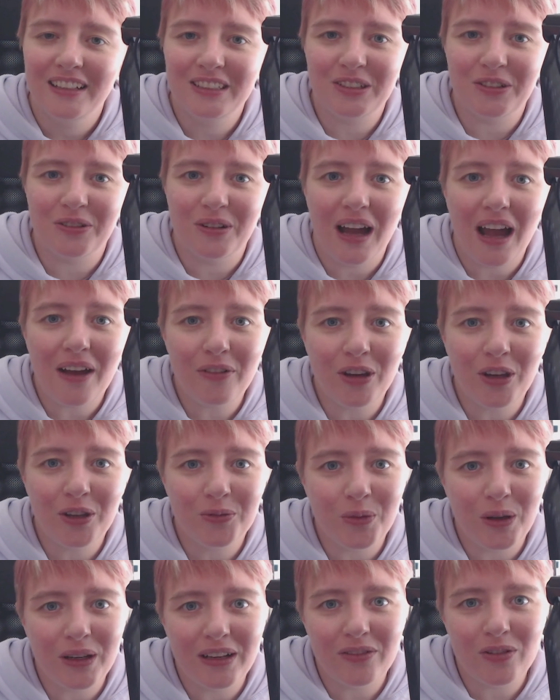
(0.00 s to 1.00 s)
So have a
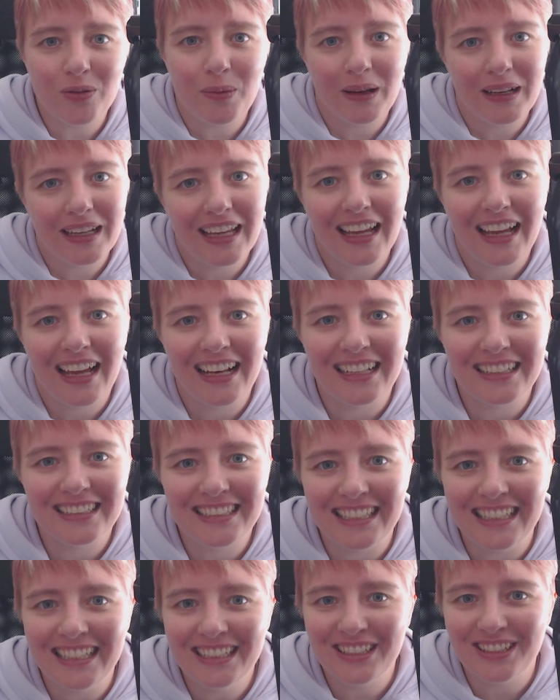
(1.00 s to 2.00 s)
good one, everybody, and I'll
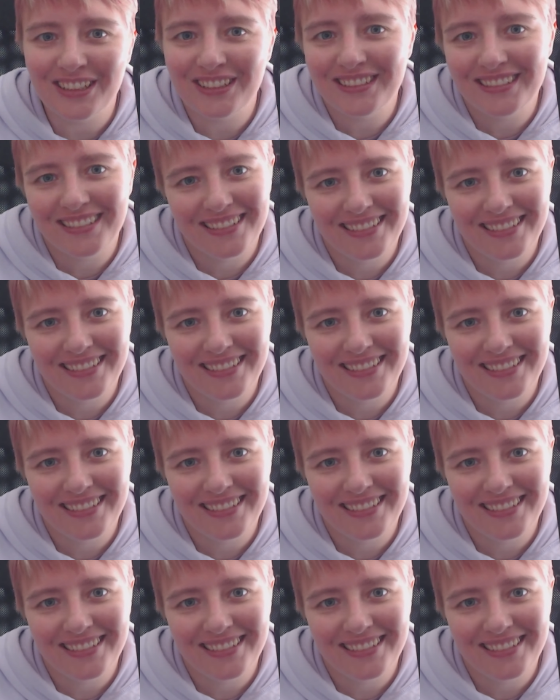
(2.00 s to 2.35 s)
see you soon.